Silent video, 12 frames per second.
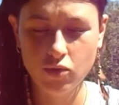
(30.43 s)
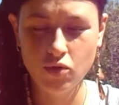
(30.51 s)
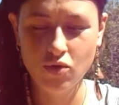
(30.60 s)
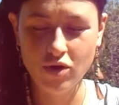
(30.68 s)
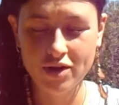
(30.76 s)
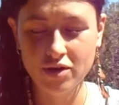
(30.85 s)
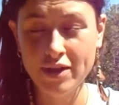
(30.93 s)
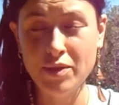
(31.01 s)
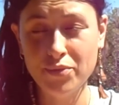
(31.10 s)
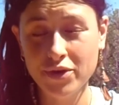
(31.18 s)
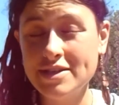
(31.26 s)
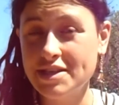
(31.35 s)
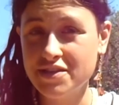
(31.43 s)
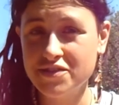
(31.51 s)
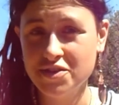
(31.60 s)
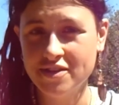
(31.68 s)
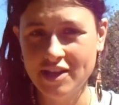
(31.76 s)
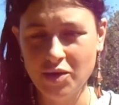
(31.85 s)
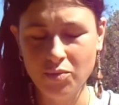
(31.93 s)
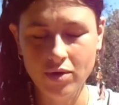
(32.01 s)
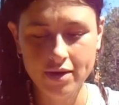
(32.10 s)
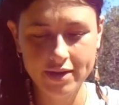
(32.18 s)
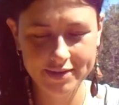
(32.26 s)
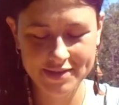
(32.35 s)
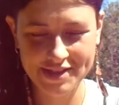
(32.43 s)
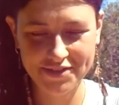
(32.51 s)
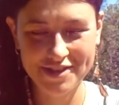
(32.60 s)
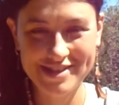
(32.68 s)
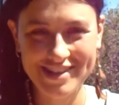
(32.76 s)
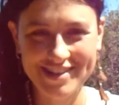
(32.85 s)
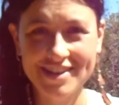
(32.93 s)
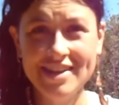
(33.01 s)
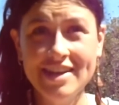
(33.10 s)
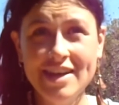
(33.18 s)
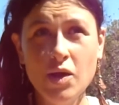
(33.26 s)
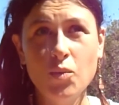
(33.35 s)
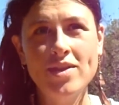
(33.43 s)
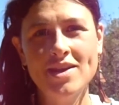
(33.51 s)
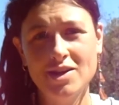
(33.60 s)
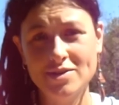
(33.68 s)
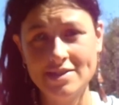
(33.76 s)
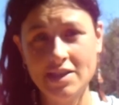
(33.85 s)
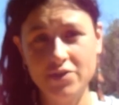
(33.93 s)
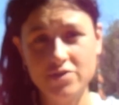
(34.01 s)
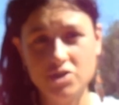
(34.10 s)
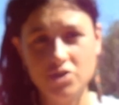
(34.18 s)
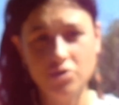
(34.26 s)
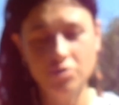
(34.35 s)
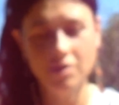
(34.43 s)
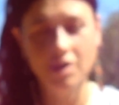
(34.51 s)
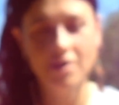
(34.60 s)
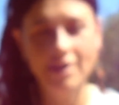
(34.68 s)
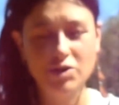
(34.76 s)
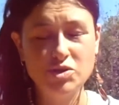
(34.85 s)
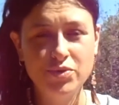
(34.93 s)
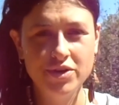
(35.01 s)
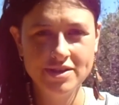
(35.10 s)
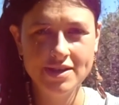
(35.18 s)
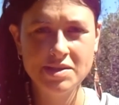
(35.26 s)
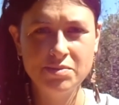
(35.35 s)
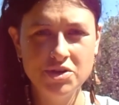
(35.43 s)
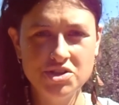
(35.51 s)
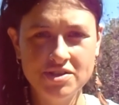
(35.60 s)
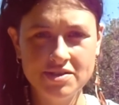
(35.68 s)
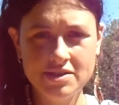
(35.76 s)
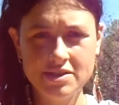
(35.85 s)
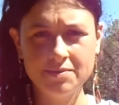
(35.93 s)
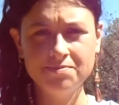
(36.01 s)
or are in the process of doing that work, it's never done, within ourselves to learn how to process emotions.